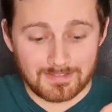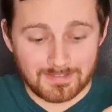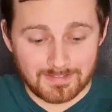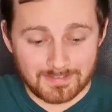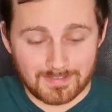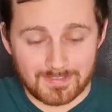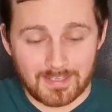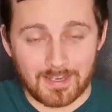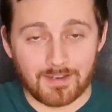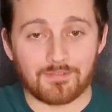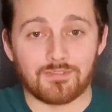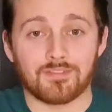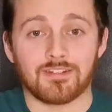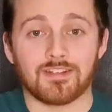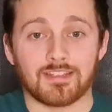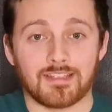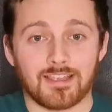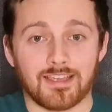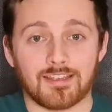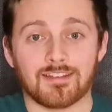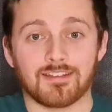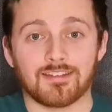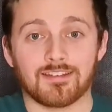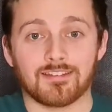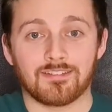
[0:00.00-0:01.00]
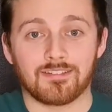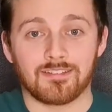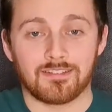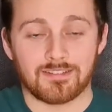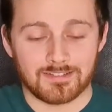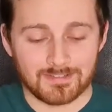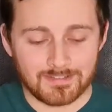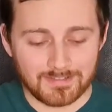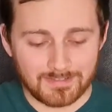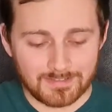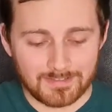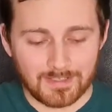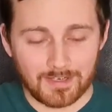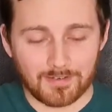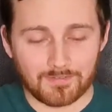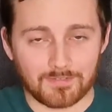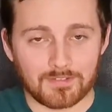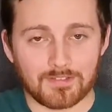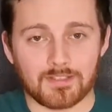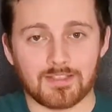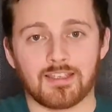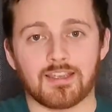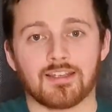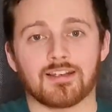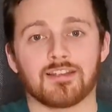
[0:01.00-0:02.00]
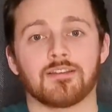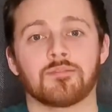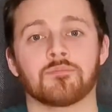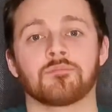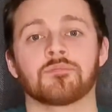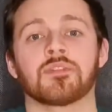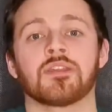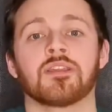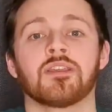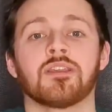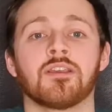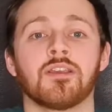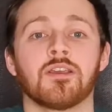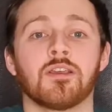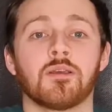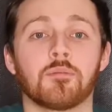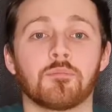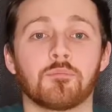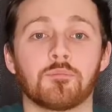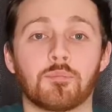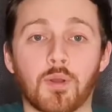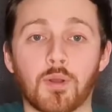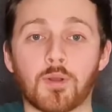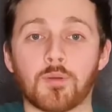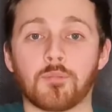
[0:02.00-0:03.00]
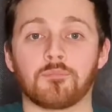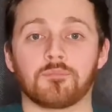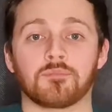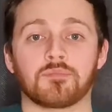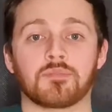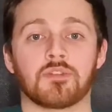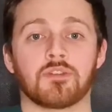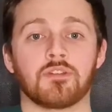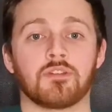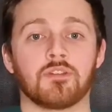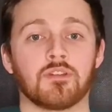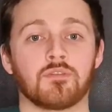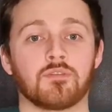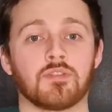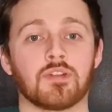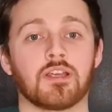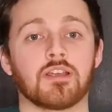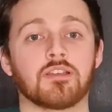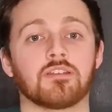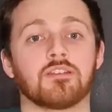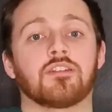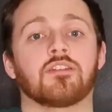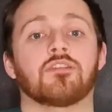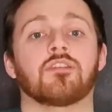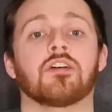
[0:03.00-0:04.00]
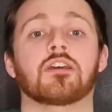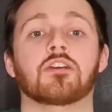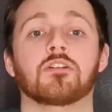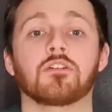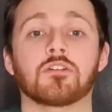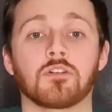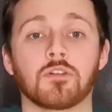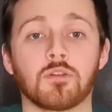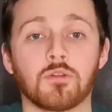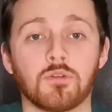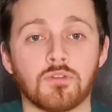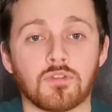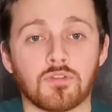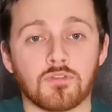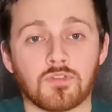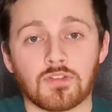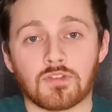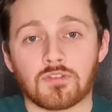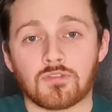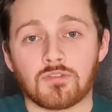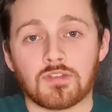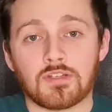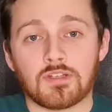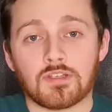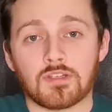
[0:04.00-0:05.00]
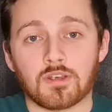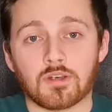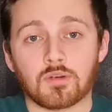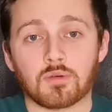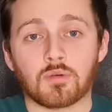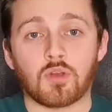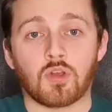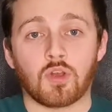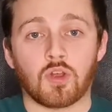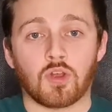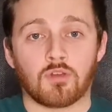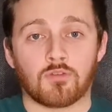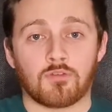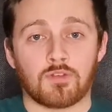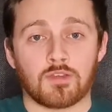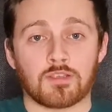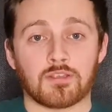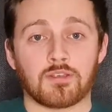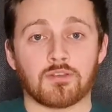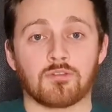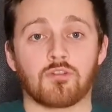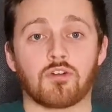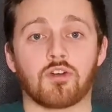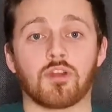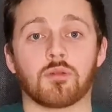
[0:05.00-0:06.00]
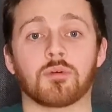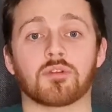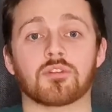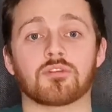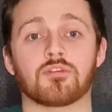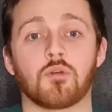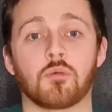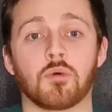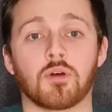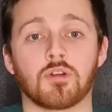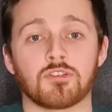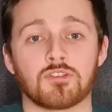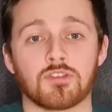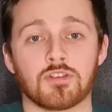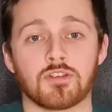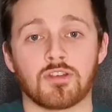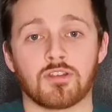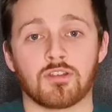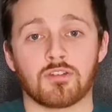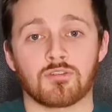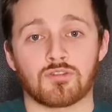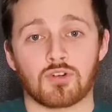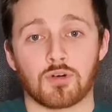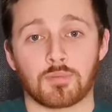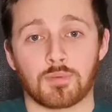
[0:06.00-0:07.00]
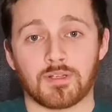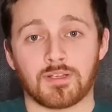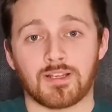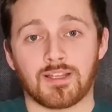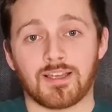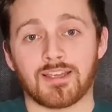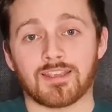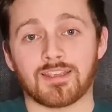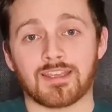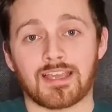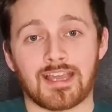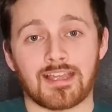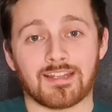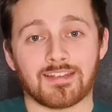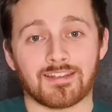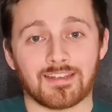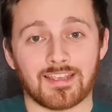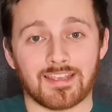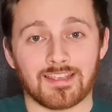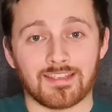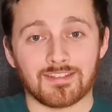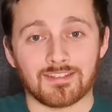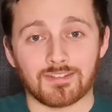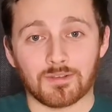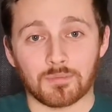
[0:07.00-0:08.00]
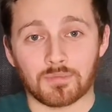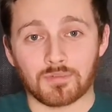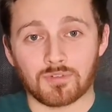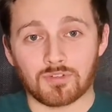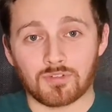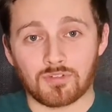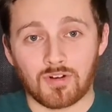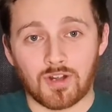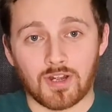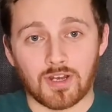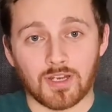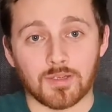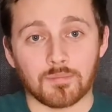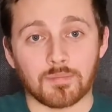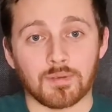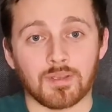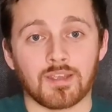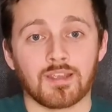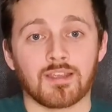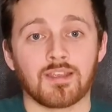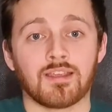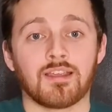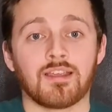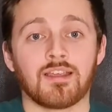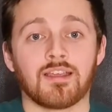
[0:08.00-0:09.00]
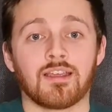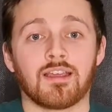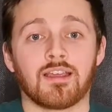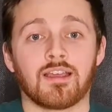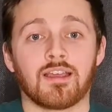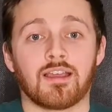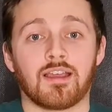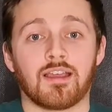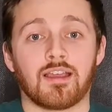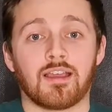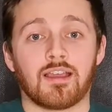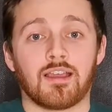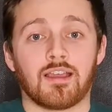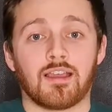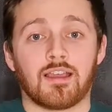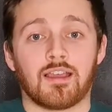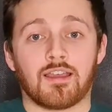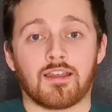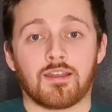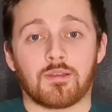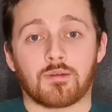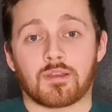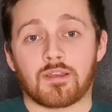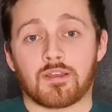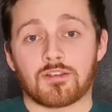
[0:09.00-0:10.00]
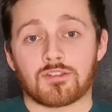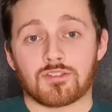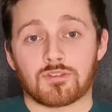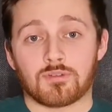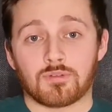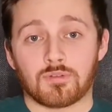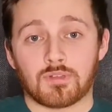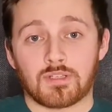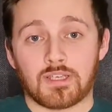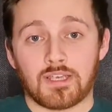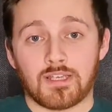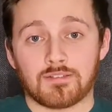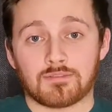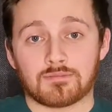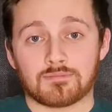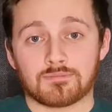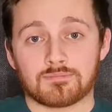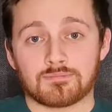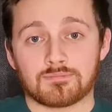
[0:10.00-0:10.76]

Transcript: definitely get it. Definitely get it. But nonetheless, that concludes this video. Thank you very much for watching. Drop a like and a subscribe, and I'll catch you all again.